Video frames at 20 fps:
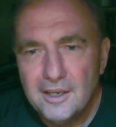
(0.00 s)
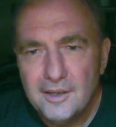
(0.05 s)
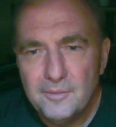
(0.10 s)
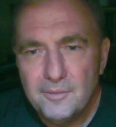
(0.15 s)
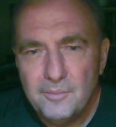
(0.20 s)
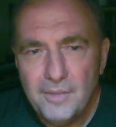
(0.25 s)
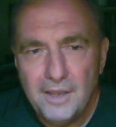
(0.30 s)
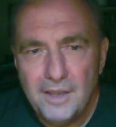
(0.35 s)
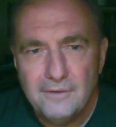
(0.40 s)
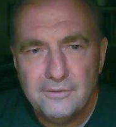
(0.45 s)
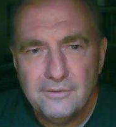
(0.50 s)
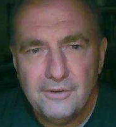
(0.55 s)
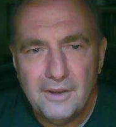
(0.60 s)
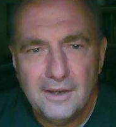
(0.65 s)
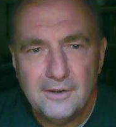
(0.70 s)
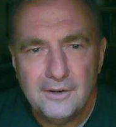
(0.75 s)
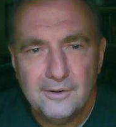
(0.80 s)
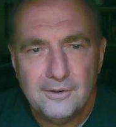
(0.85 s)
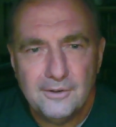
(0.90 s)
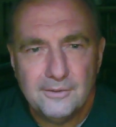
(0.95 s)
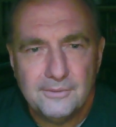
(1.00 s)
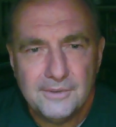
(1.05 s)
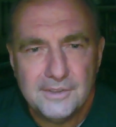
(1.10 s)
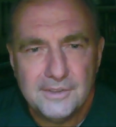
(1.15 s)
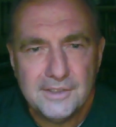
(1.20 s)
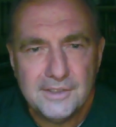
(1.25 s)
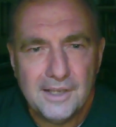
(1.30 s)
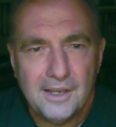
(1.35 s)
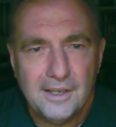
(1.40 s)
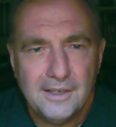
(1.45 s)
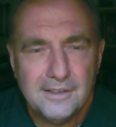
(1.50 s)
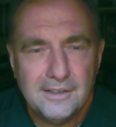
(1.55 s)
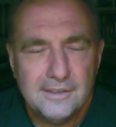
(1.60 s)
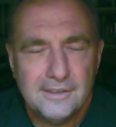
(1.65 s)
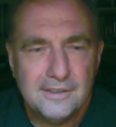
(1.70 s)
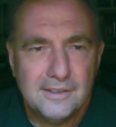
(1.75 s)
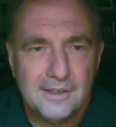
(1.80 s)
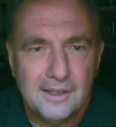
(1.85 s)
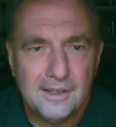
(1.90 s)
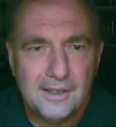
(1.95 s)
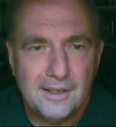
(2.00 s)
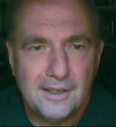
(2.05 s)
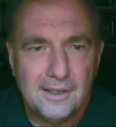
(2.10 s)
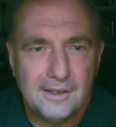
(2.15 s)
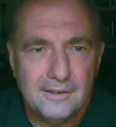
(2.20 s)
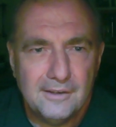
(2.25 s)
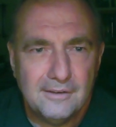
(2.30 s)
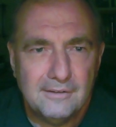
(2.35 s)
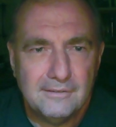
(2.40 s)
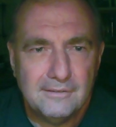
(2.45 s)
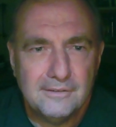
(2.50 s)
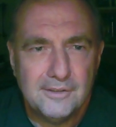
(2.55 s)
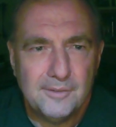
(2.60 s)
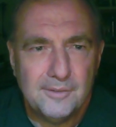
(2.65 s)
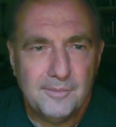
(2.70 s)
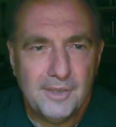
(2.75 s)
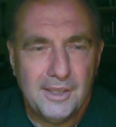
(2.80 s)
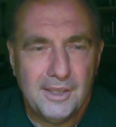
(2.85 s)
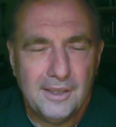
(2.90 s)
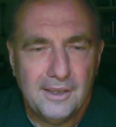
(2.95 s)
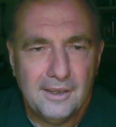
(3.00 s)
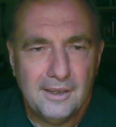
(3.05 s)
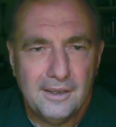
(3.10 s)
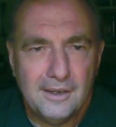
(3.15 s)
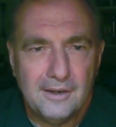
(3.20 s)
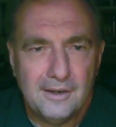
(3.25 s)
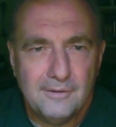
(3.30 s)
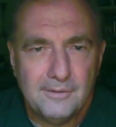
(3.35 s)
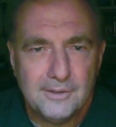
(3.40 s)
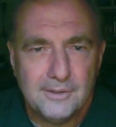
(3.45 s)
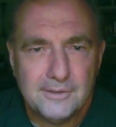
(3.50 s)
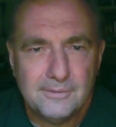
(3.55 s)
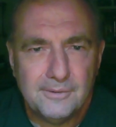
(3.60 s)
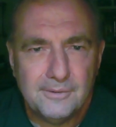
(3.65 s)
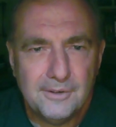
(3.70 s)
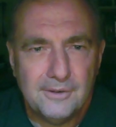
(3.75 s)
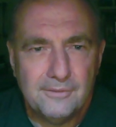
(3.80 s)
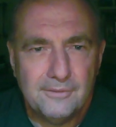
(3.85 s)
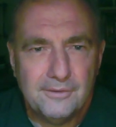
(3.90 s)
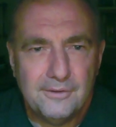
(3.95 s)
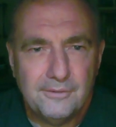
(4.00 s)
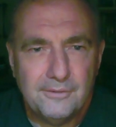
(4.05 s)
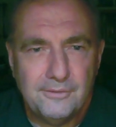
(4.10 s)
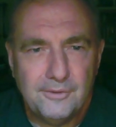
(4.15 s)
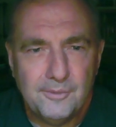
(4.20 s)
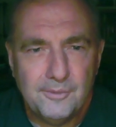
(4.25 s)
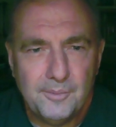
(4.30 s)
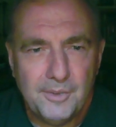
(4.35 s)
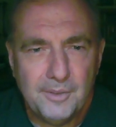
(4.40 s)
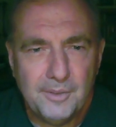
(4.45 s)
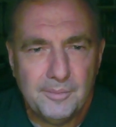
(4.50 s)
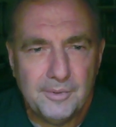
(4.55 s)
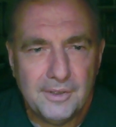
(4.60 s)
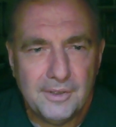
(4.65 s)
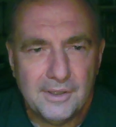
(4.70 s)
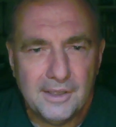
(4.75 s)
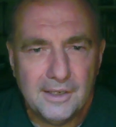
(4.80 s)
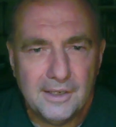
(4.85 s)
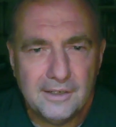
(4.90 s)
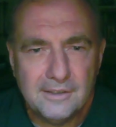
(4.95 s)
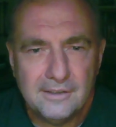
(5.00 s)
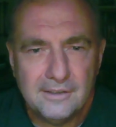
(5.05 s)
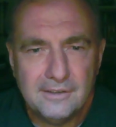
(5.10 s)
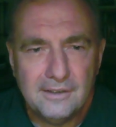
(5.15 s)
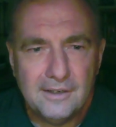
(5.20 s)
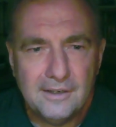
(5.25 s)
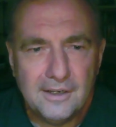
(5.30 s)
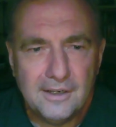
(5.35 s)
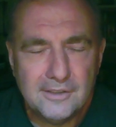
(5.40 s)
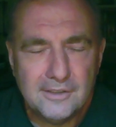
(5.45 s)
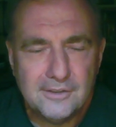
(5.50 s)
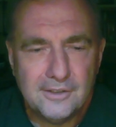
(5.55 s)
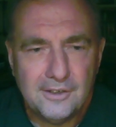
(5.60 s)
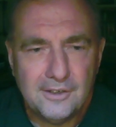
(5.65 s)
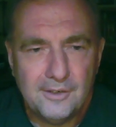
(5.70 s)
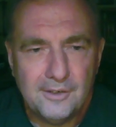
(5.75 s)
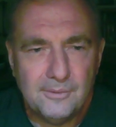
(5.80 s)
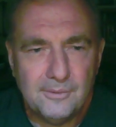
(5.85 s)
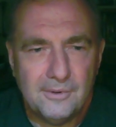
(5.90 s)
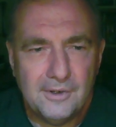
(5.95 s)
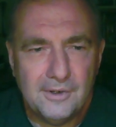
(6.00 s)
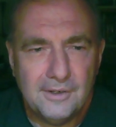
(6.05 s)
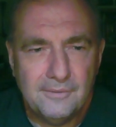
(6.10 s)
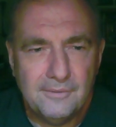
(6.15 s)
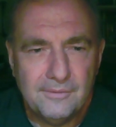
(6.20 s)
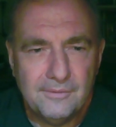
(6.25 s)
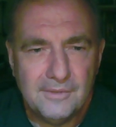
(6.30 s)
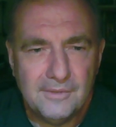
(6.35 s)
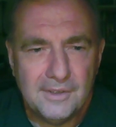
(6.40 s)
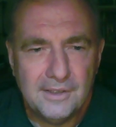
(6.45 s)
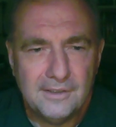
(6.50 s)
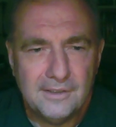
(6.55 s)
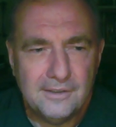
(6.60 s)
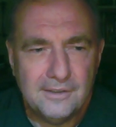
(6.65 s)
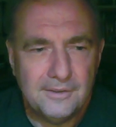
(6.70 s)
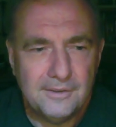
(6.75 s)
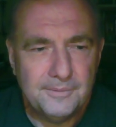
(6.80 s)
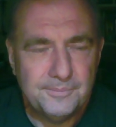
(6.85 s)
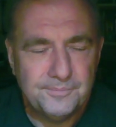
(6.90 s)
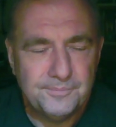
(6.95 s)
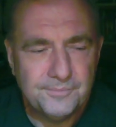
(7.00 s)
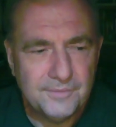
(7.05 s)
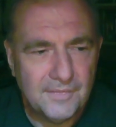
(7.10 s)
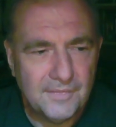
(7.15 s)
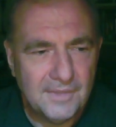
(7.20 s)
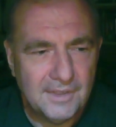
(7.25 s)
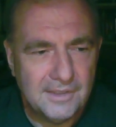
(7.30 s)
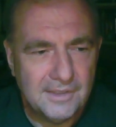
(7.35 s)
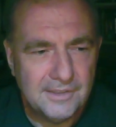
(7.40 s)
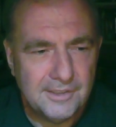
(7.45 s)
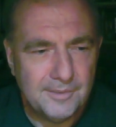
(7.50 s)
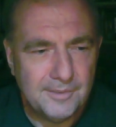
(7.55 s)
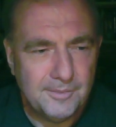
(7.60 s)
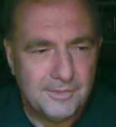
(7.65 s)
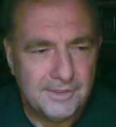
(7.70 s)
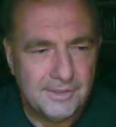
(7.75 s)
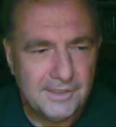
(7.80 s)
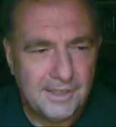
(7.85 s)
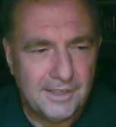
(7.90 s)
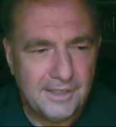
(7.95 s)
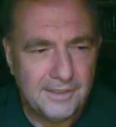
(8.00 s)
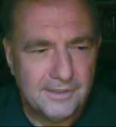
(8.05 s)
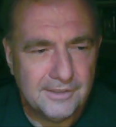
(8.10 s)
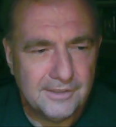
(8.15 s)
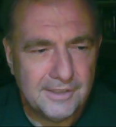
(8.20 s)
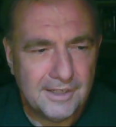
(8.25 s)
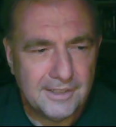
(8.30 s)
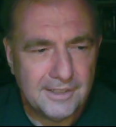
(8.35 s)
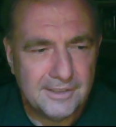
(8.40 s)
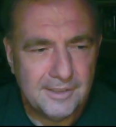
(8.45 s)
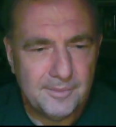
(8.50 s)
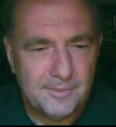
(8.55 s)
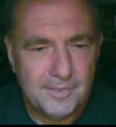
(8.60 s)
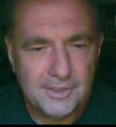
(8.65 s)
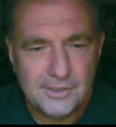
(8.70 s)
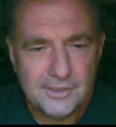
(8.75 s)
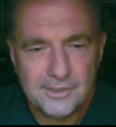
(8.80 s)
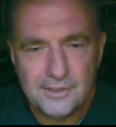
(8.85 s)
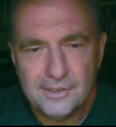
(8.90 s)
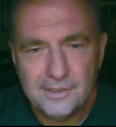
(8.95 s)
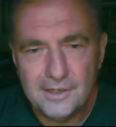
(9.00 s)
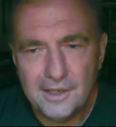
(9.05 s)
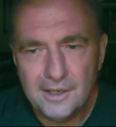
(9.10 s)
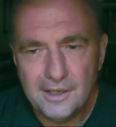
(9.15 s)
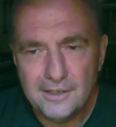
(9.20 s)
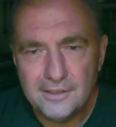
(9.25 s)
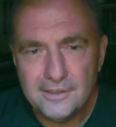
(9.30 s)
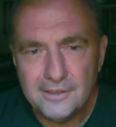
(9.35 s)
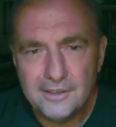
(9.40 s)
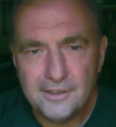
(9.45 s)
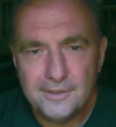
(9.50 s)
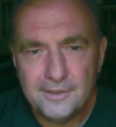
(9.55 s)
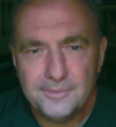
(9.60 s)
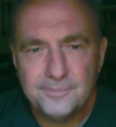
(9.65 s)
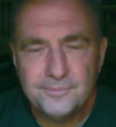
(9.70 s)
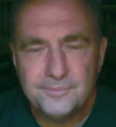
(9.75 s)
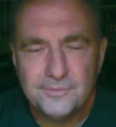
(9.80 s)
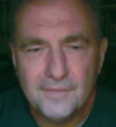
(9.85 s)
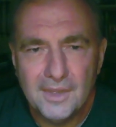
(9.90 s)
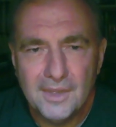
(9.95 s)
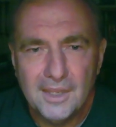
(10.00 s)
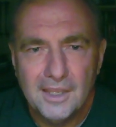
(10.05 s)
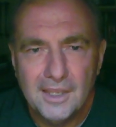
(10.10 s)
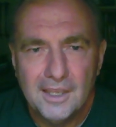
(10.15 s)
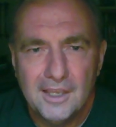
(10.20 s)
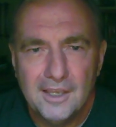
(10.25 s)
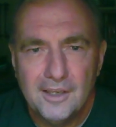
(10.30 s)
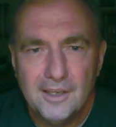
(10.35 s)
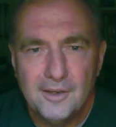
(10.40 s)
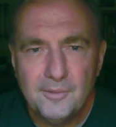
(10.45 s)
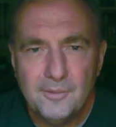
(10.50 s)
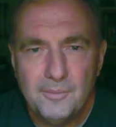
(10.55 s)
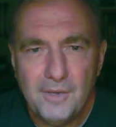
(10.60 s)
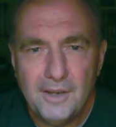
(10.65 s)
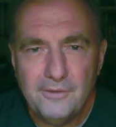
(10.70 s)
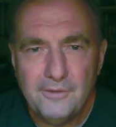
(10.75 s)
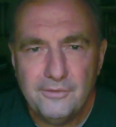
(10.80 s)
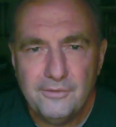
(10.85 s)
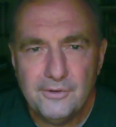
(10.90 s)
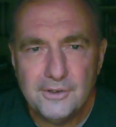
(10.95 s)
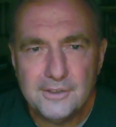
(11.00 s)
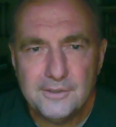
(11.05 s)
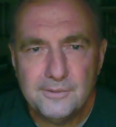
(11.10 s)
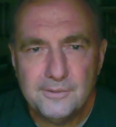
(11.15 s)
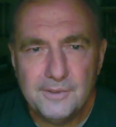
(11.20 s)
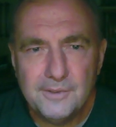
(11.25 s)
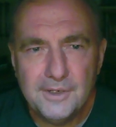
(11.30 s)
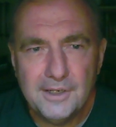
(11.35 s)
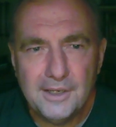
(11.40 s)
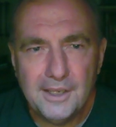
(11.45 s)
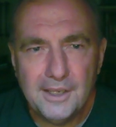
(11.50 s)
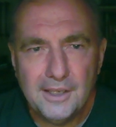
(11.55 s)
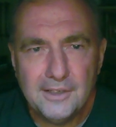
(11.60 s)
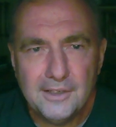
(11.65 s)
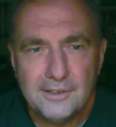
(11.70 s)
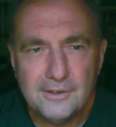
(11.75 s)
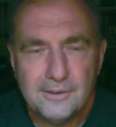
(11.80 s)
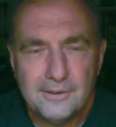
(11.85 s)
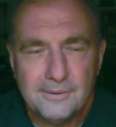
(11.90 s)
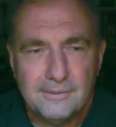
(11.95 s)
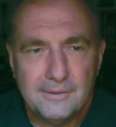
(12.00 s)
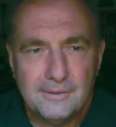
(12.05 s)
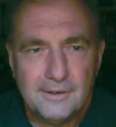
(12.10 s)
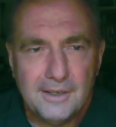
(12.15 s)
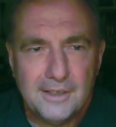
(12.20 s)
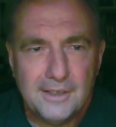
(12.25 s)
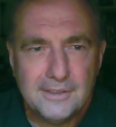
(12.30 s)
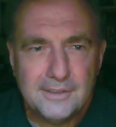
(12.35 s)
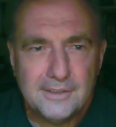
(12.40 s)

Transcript: Ben Feingold resigned. To me, I was one of the few people that actually won then simultaneous exhibition, and my first win against the